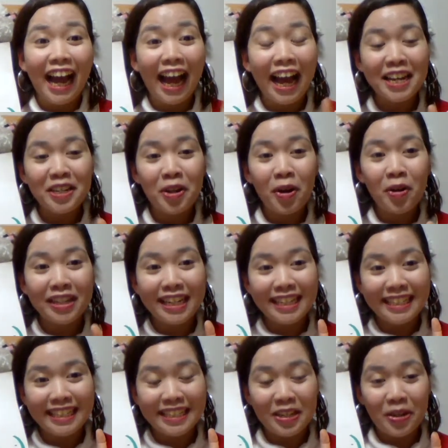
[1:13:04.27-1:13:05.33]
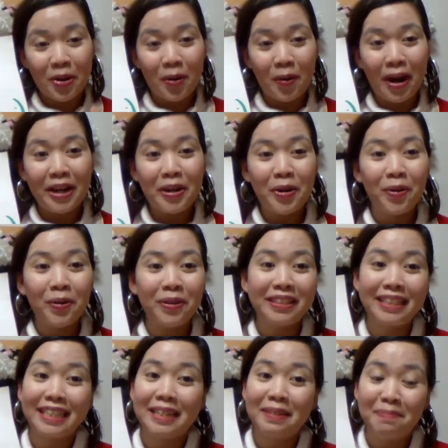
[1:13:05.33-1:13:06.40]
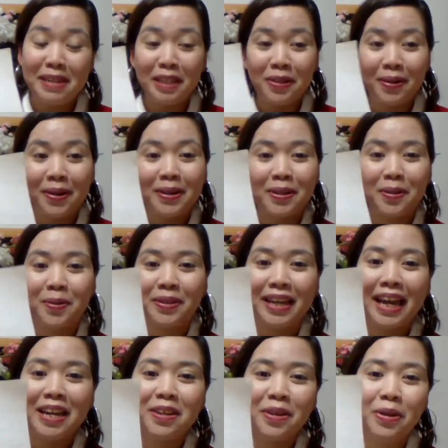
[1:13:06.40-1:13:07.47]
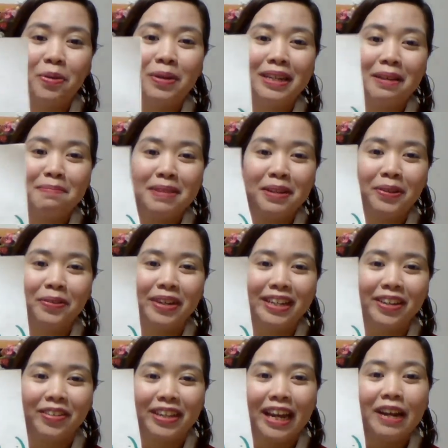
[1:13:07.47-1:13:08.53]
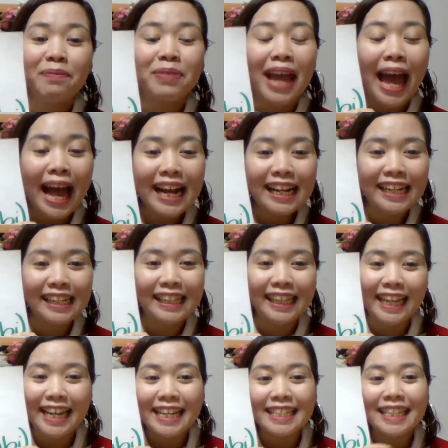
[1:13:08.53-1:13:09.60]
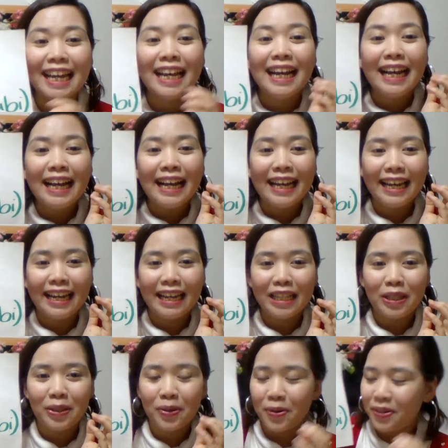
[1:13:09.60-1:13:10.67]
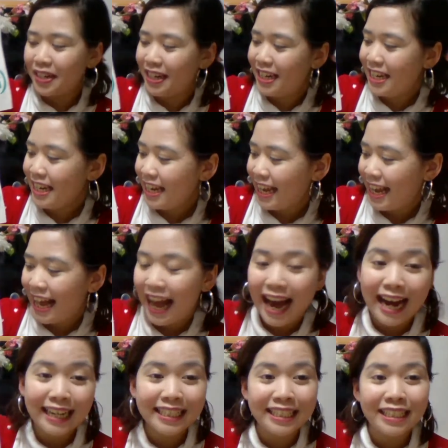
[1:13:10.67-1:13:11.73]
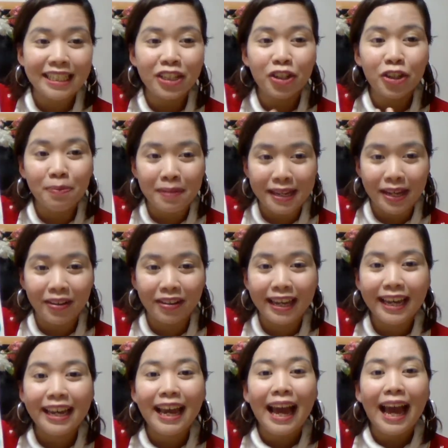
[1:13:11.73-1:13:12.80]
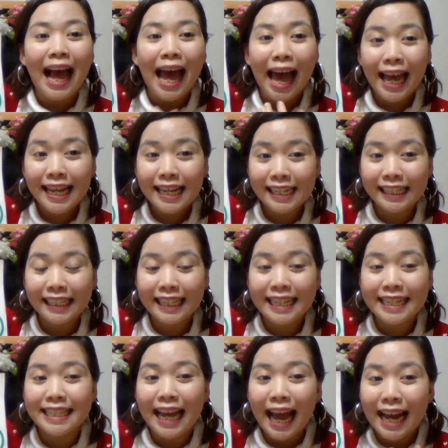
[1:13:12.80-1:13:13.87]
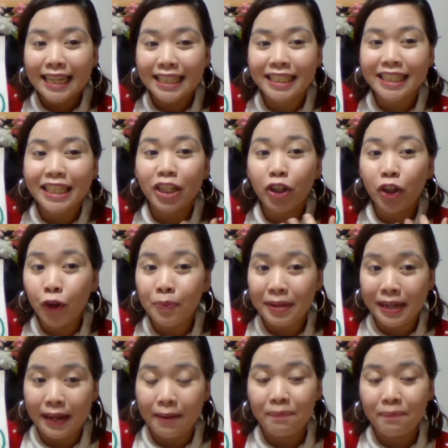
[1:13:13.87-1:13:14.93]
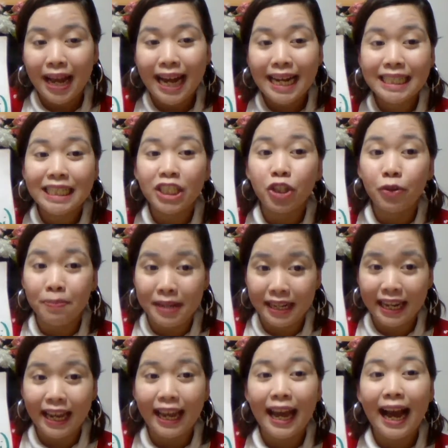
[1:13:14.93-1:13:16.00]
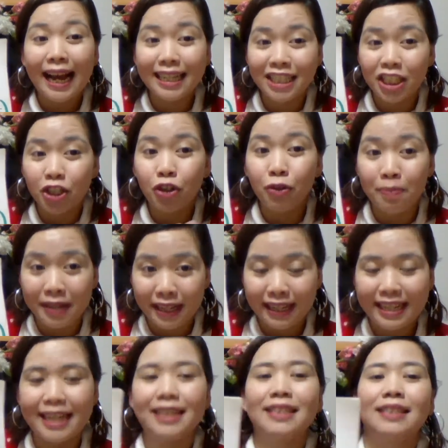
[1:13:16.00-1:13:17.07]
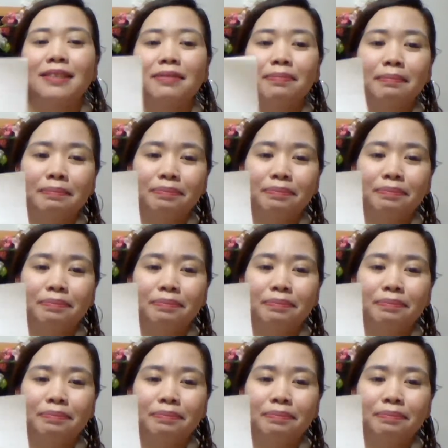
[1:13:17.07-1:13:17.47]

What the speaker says: I don't mean to hurt you. Okay. You know what I mean already. Okay. Ankle is nani? Ashikubi. Okay. Ankle is ashikubi. Ashikubi, ne? Ashikubi. Yes.